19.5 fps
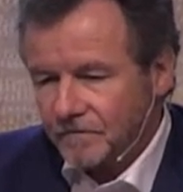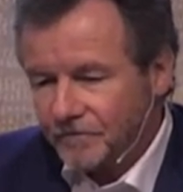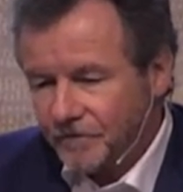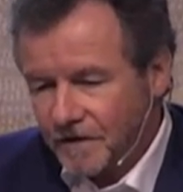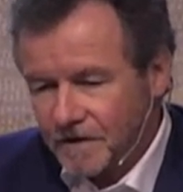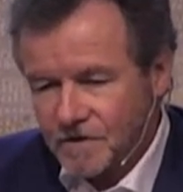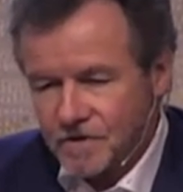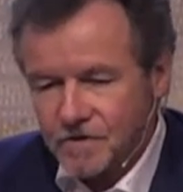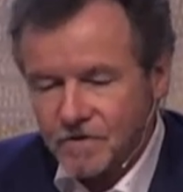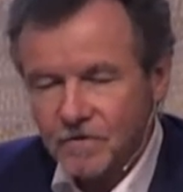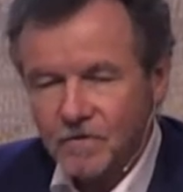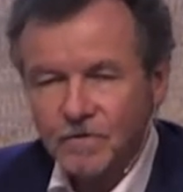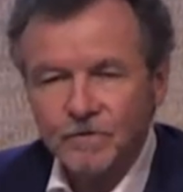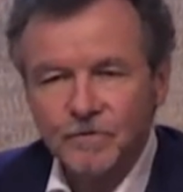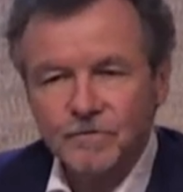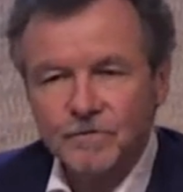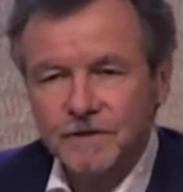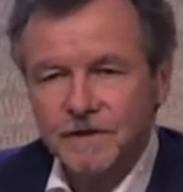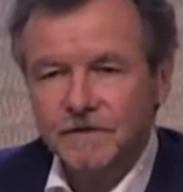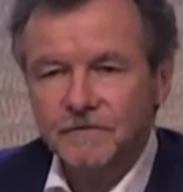fiction or
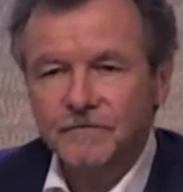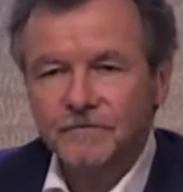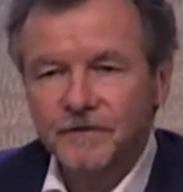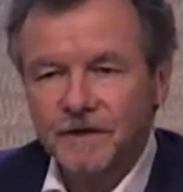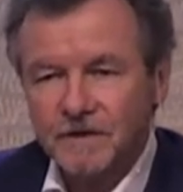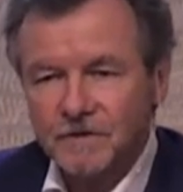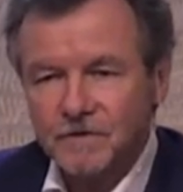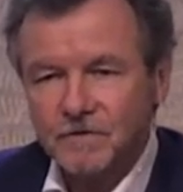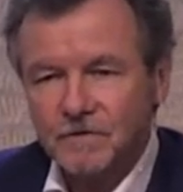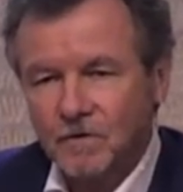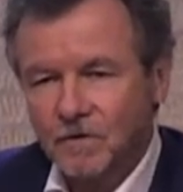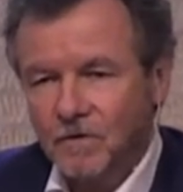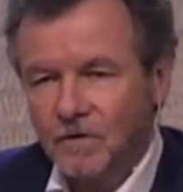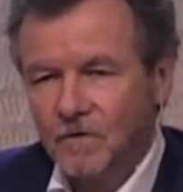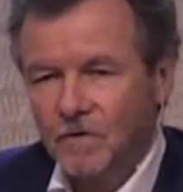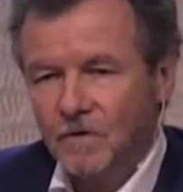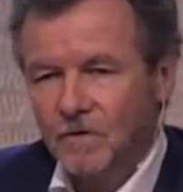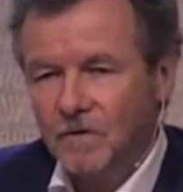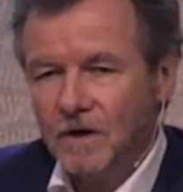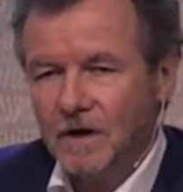using fiction or,
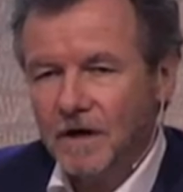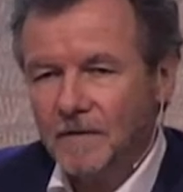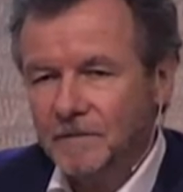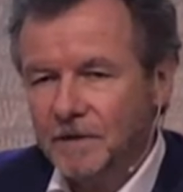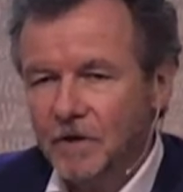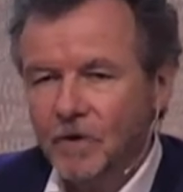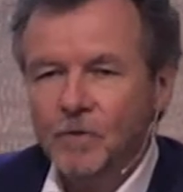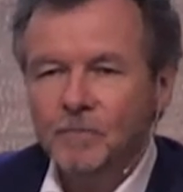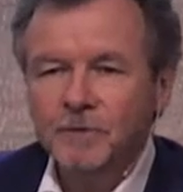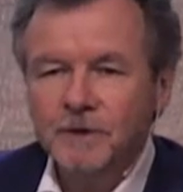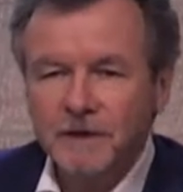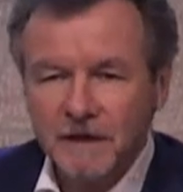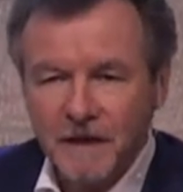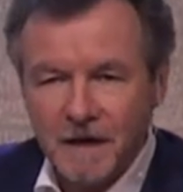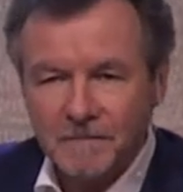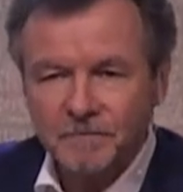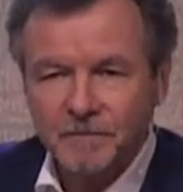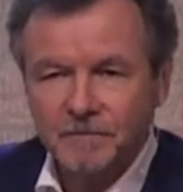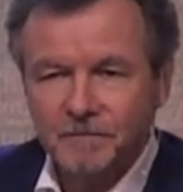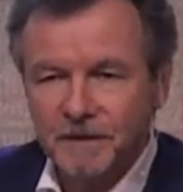or, or, I mean, opening
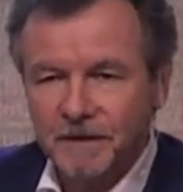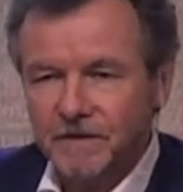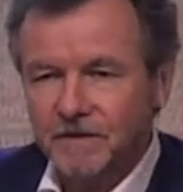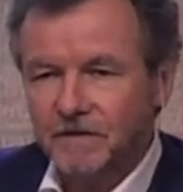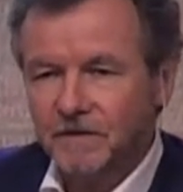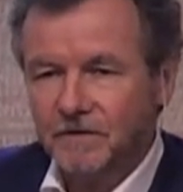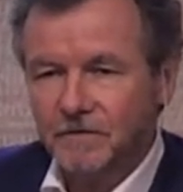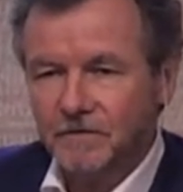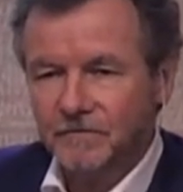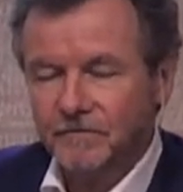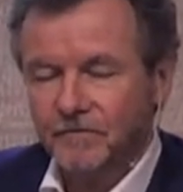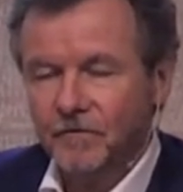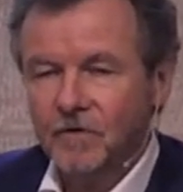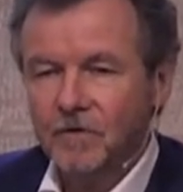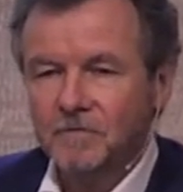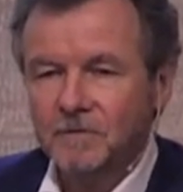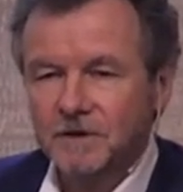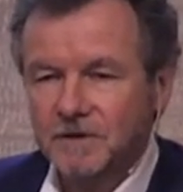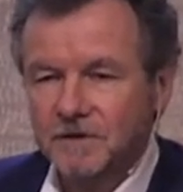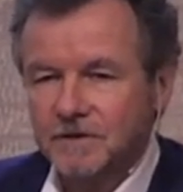up a bit the, the
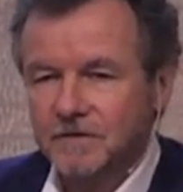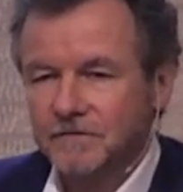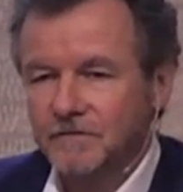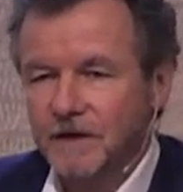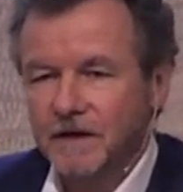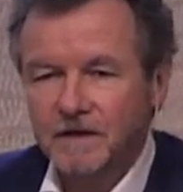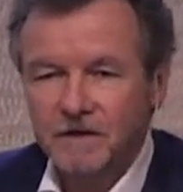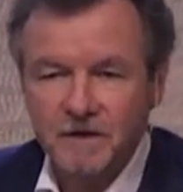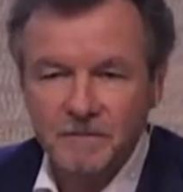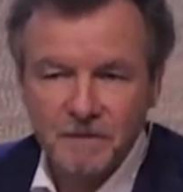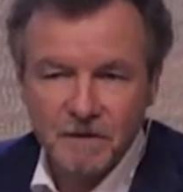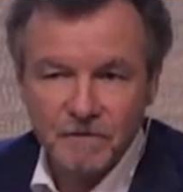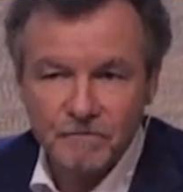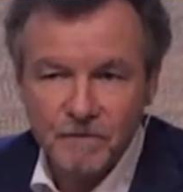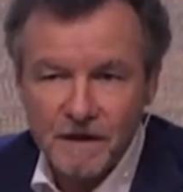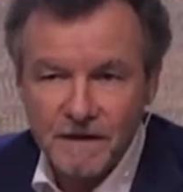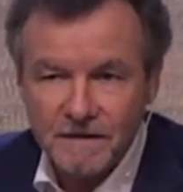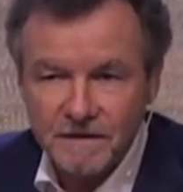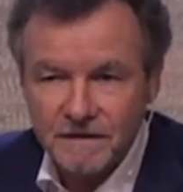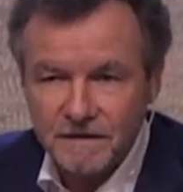formats of academic
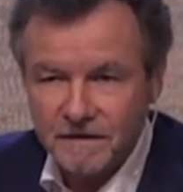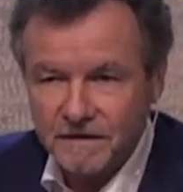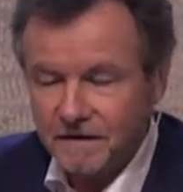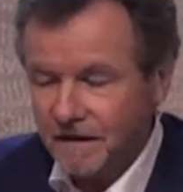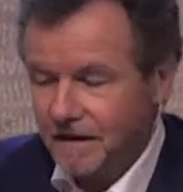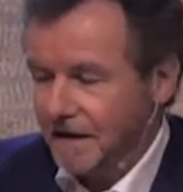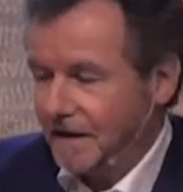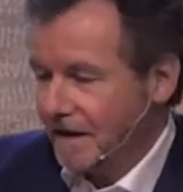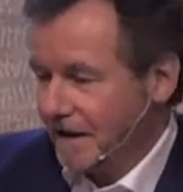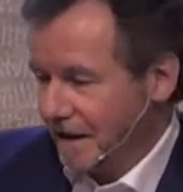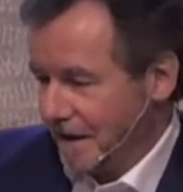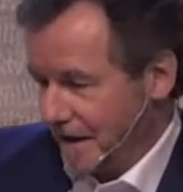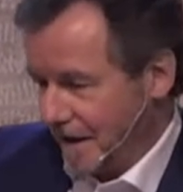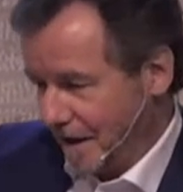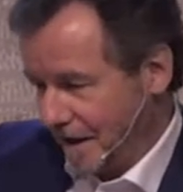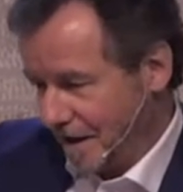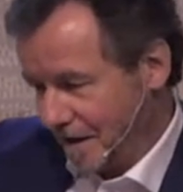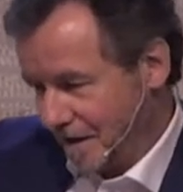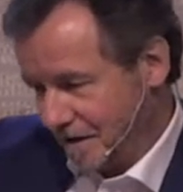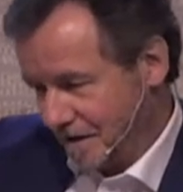writing.
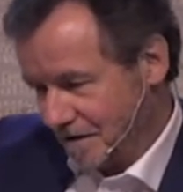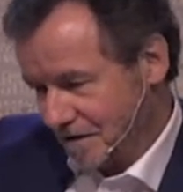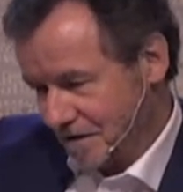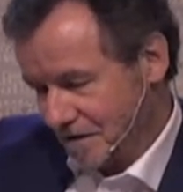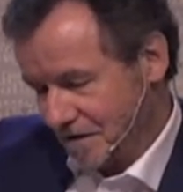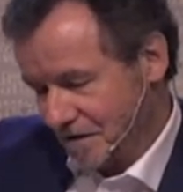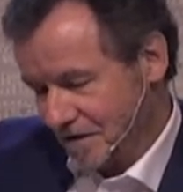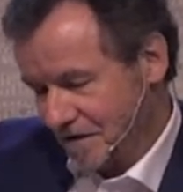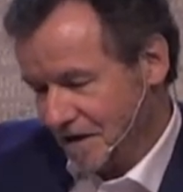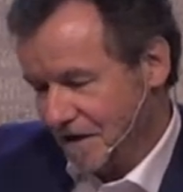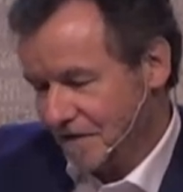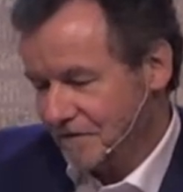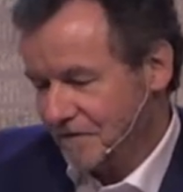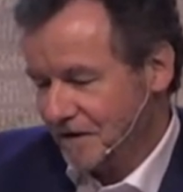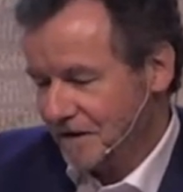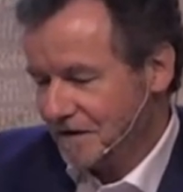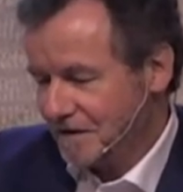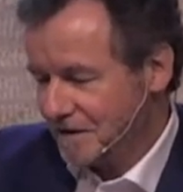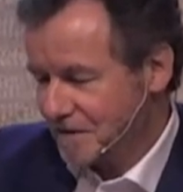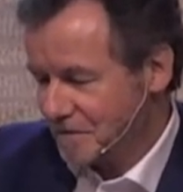And uh,
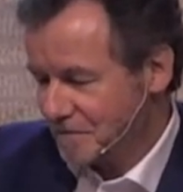David is a